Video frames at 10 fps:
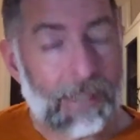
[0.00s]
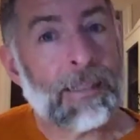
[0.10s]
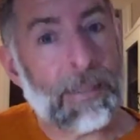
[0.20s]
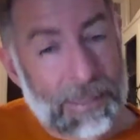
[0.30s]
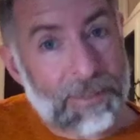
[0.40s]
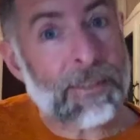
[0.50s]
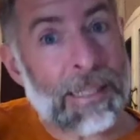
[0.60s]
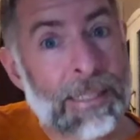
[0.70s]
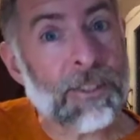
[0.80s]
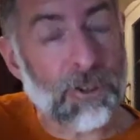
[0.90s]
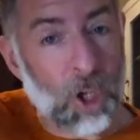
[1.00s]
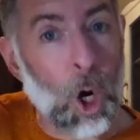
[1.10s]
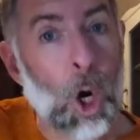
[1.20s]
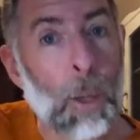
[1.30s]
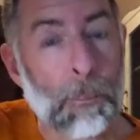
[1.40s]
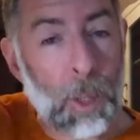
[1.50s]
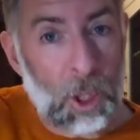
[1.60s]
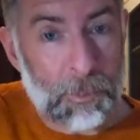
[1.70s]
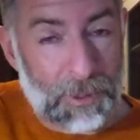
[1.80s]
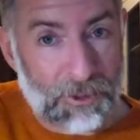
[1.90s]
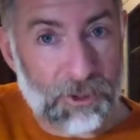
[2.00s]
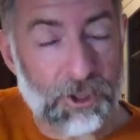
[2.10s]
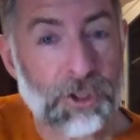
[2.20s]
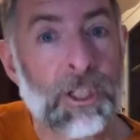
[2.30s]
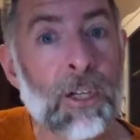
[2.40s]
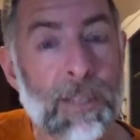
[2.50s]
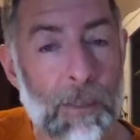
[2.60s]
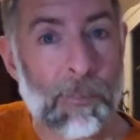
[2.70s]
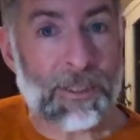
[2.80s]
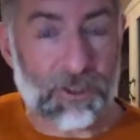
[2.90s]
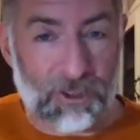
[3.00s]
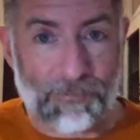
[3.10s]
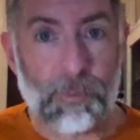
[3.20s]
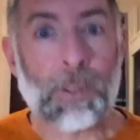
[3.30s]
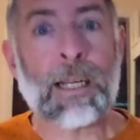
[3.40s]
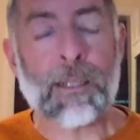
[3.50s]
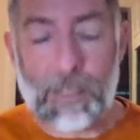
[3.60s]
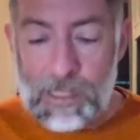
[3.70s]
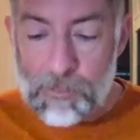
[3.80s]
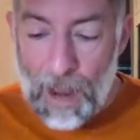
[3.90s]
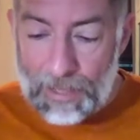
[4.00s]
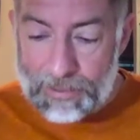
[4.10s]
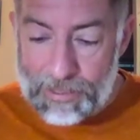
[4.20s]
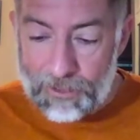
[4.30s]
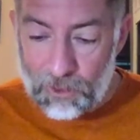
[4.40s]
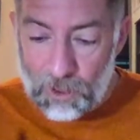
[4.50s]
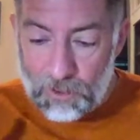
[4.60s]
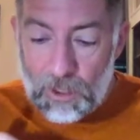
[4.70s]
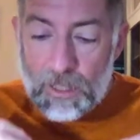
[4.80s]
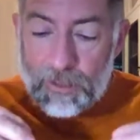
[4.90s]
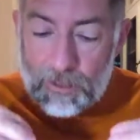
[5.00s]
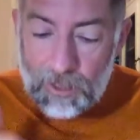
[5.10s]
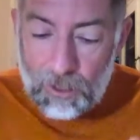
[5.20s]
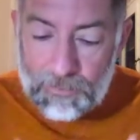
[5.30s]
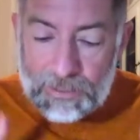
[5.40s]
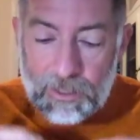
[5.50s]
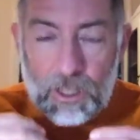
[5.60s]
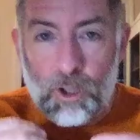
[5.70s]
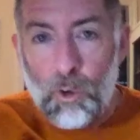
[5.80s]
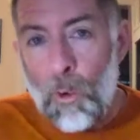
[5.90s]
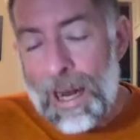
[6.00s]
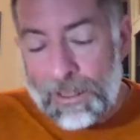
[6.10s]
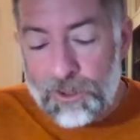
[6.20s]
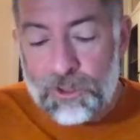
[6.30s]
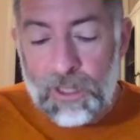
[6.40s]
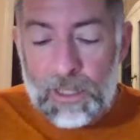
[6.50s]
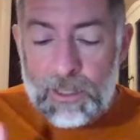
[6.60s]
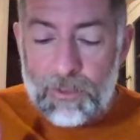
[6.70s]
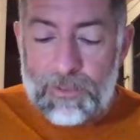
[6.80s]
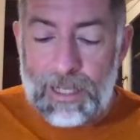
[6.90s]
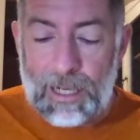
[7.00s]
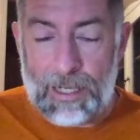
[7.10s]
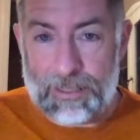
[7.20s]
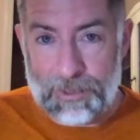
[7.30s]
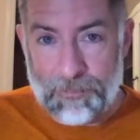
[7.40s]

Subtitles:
that this is our purpose, to share that message of bringing things back together under the loving grace of God.